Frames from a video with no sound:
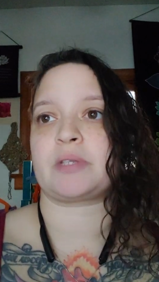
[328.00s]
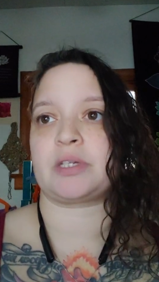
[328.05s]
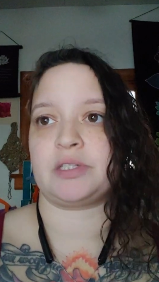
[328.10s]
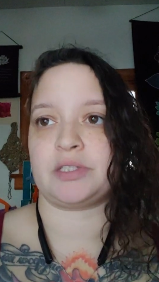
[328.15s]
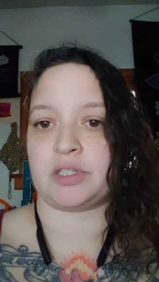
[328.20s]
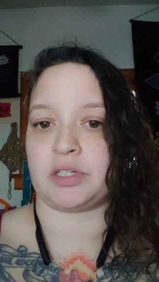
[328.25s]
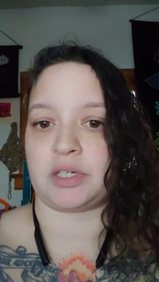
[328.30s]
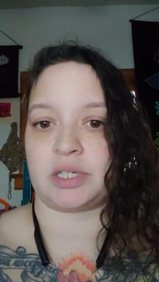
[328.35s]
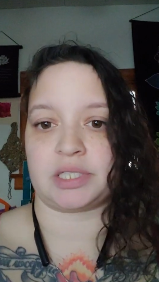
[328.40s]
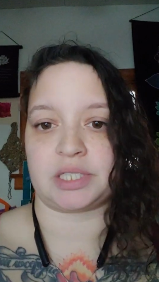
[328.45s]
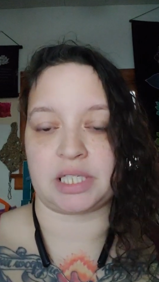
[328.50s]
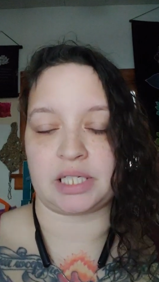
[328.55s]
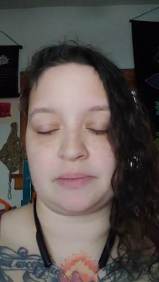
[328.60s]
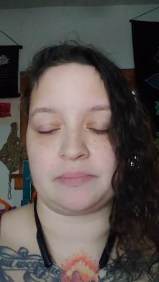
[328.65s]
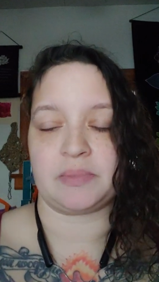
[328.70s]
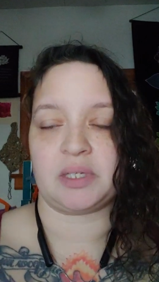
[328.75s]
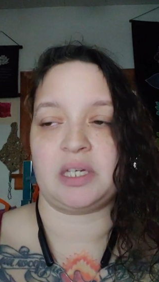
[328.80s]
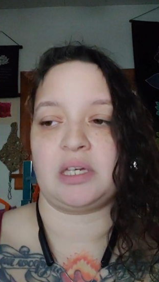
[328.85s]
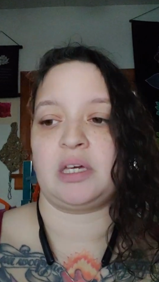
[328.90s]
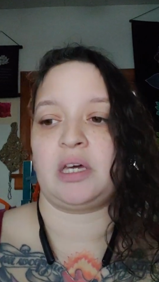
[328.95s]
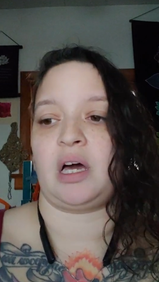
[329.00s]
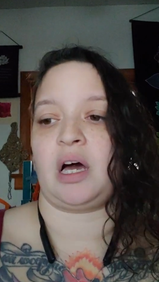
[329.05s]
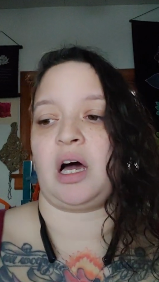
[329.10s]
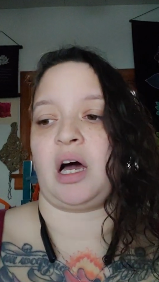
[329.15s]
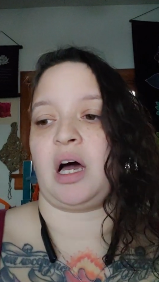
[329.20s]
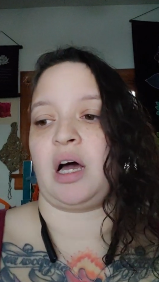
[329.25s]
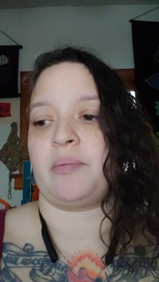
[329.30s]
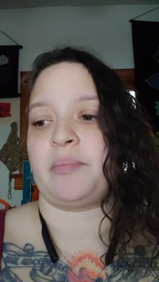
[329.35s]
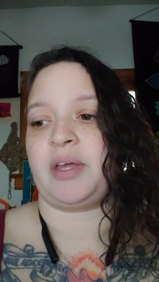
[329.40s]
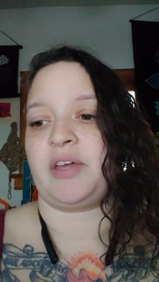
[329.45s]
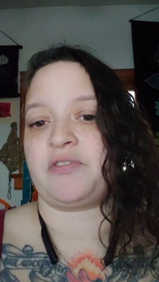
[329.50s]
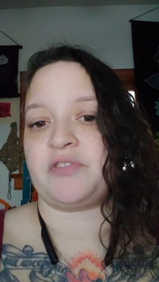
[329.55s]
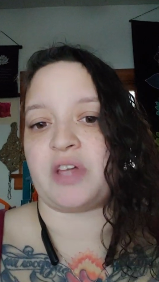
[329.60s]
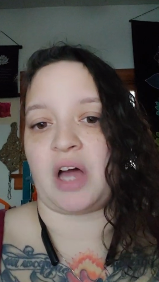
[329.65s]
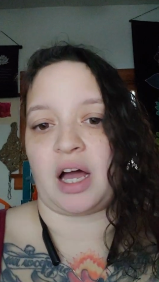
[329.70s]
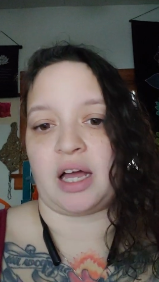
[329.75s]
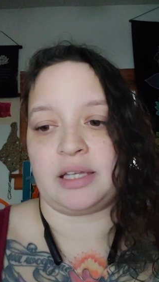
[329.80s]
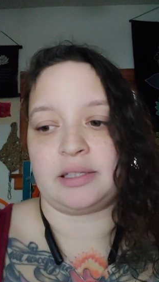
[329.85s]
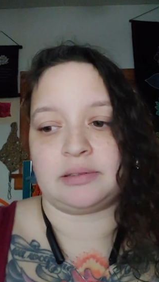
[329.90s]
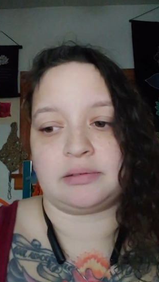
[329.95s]
so you can see it. If
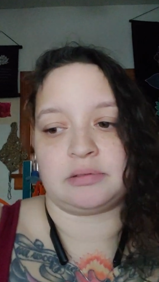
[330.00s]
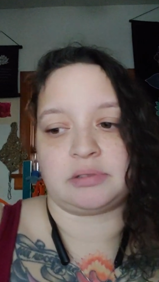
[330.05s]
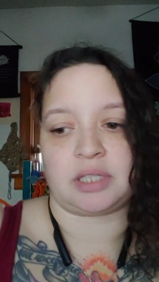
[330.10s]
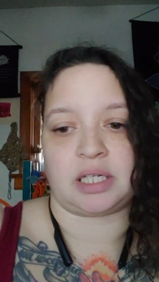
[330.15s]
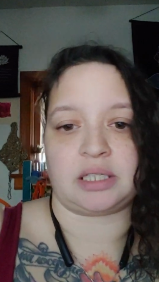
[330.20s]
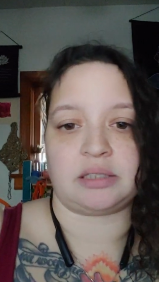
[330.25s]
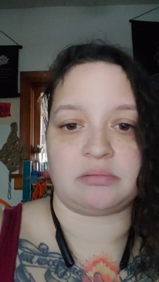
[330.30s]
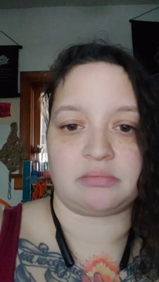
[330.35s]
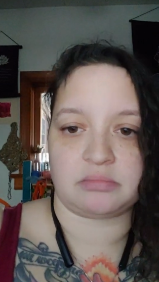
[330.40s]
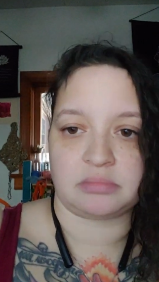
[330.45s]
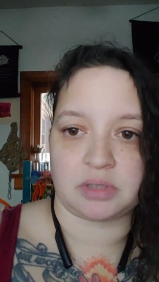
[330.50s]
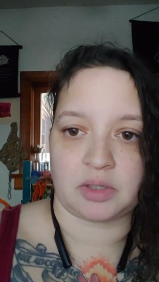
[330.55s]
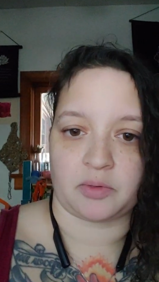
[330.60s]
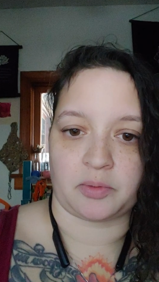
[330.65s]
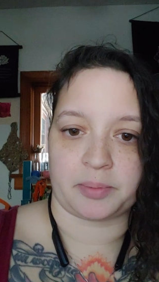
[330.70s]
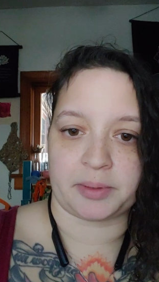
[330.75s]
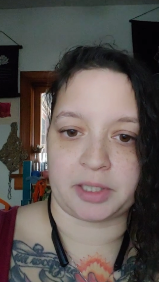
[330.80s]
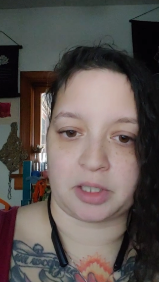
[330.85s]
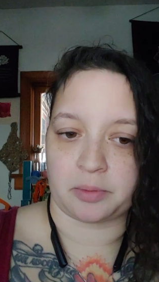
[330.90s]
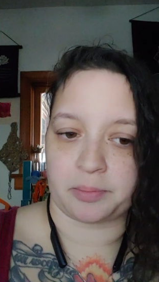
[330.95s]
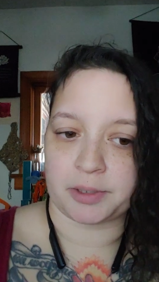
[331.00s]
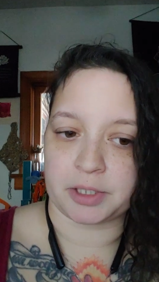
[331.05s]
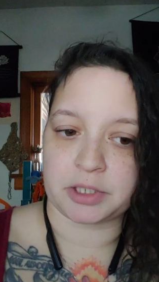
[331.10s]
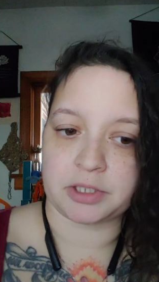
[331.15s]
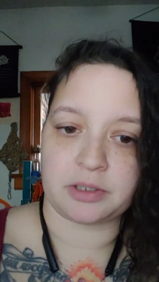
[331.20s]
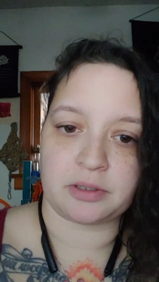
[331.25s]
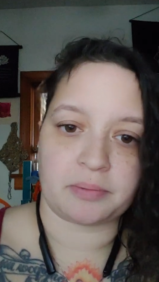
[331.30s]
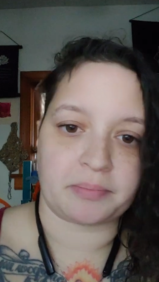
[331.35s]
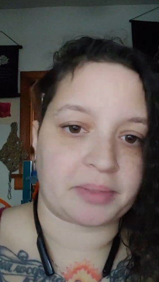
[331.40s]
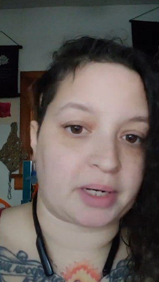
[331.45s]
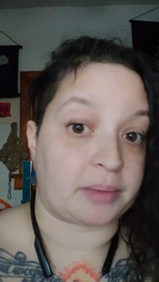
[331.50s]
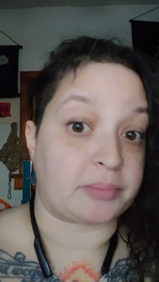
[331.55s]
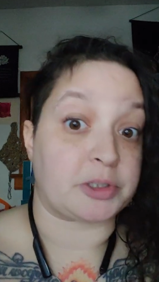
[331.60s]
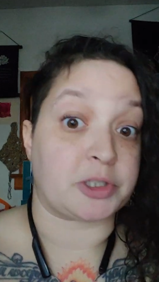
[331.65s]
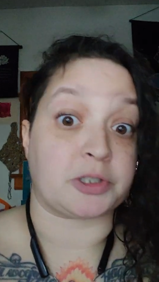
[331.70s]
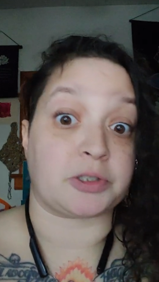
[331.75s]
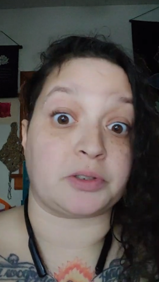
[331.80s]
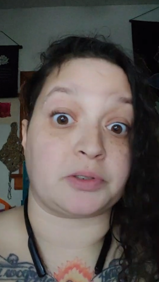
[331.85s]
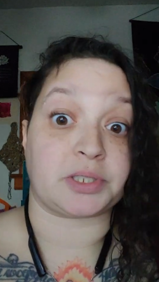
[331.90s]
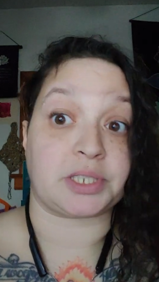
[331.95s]
not, then there will be no picture, but I'm
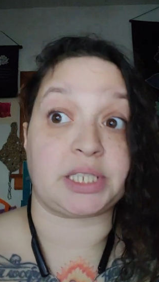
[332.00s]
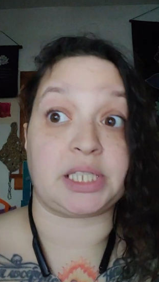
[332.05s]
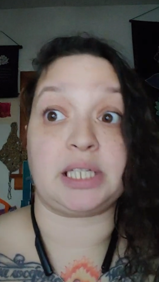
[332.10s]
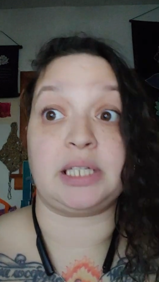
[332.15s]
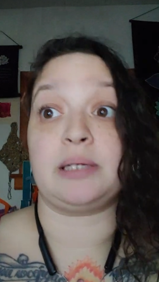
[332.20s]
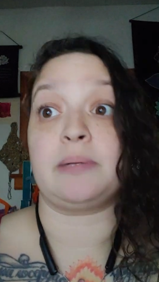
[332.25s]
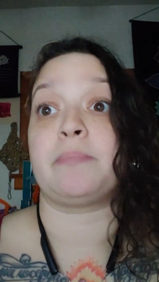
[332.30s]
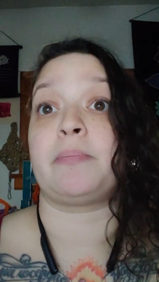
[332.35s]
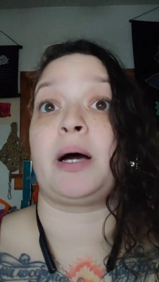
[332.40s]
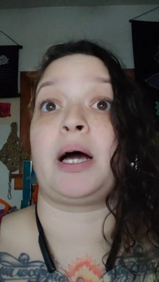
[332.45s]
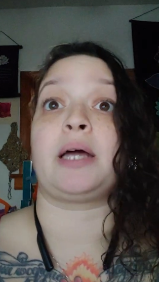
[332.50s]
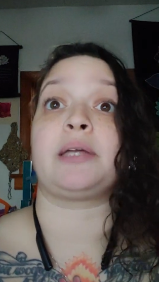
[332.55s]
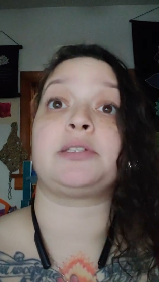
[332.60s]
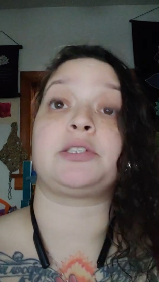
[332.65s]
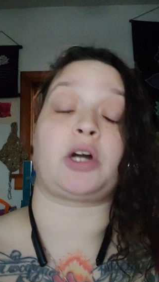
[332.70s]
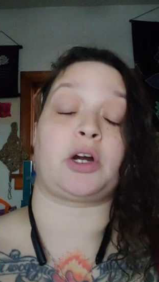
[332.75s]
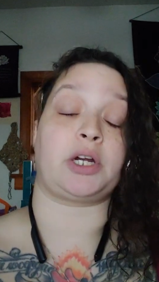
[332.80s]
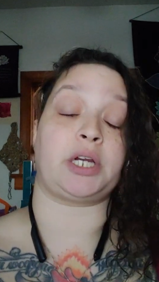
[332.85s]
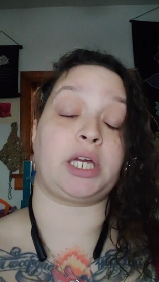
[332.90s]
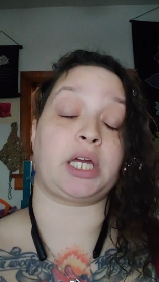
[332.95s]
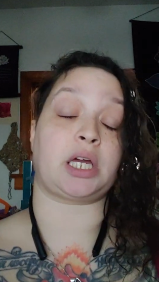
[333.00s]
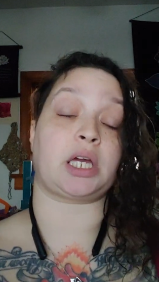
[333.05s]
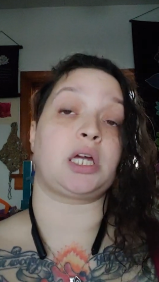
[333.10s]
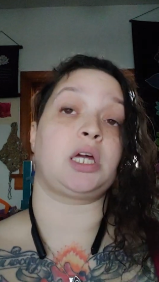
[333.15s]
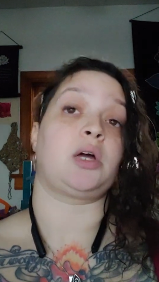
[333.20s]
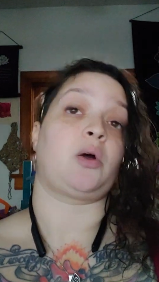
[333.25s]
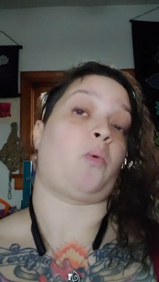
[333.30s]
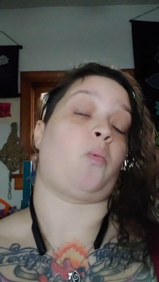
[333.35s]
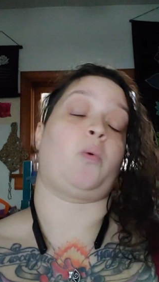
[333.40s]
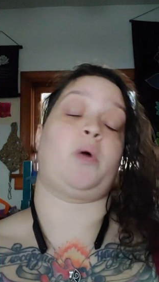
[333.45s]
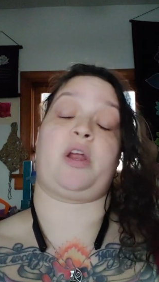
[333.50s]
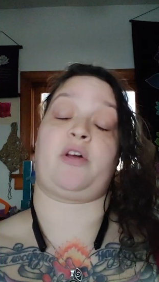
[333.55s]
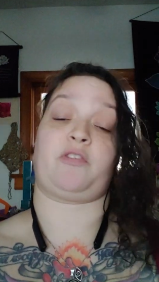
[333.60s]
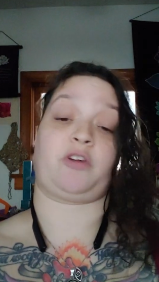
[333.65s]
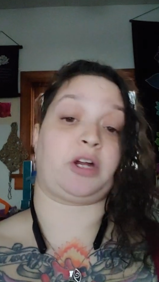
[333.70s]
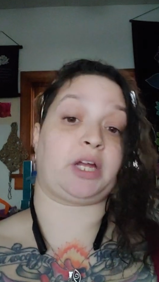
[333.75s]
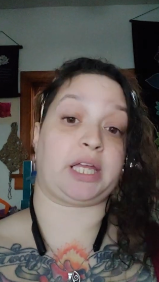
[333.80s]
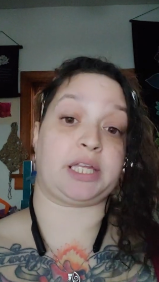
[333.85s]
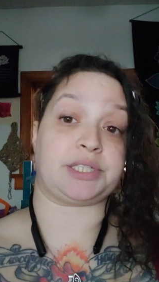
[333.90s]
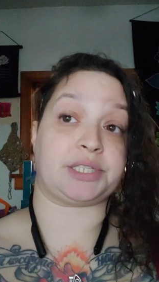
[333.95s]
sure you'll see my darning
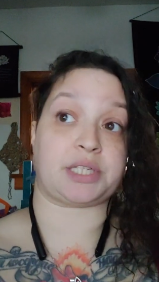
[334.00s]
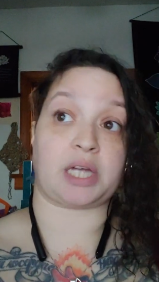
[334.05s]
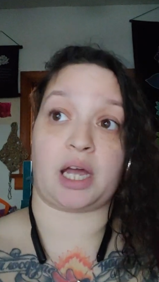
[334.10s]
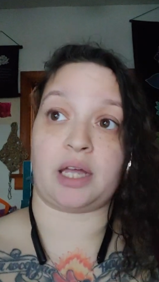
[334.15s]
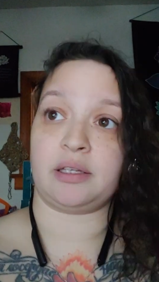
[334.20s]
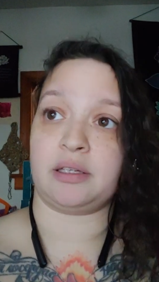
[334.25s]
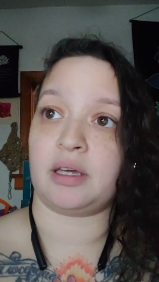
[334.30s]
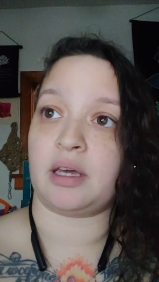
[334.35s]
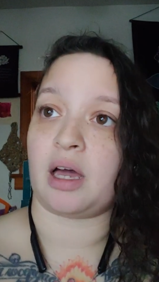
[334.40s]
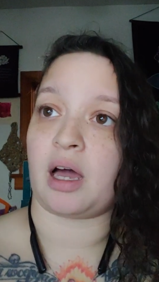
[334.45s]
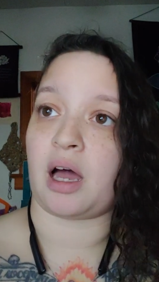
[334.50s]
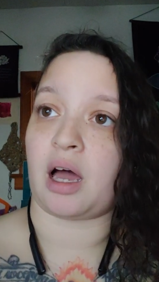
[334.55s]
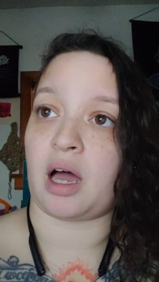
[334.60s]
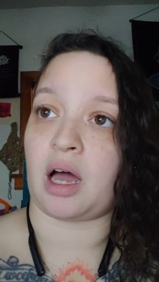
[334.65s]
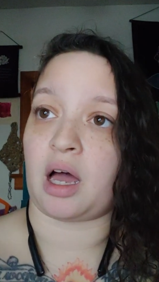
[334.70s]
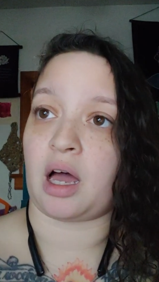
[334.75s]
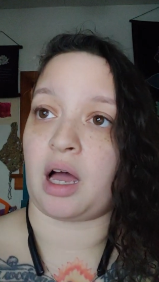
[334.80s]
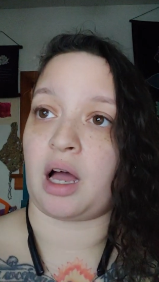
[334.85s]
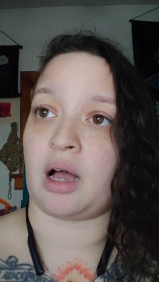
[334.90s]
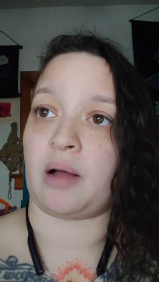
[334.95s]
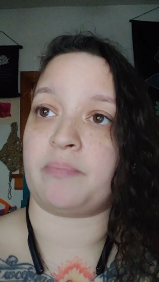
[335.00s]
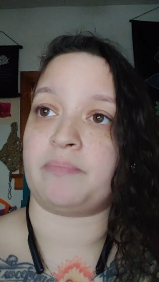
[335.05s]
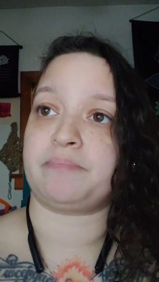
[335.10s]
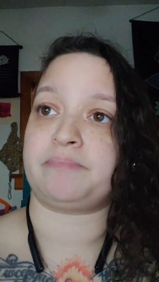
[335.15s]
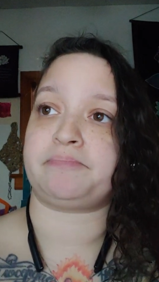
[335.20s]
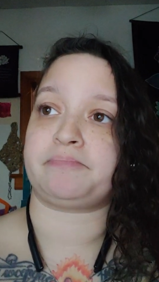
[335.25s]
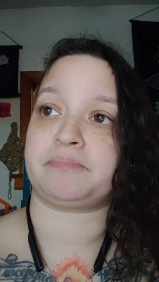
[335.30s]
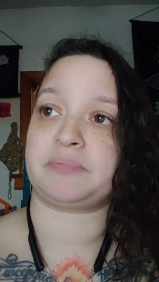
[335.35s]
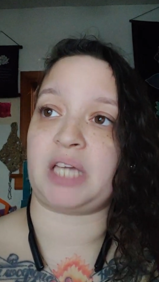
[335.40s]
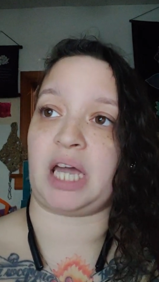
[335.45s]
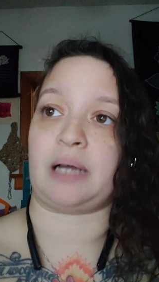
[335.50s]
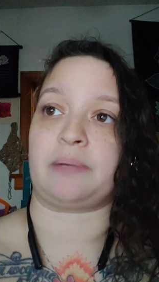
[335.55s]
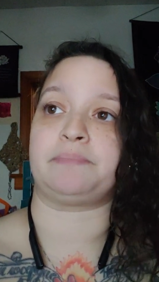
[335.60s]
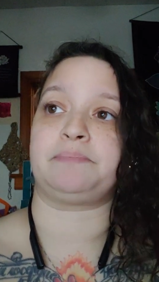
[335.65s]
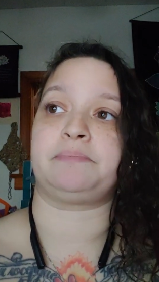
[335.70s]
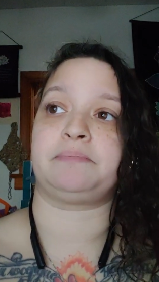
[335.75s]
whenever it gets done. Yeah.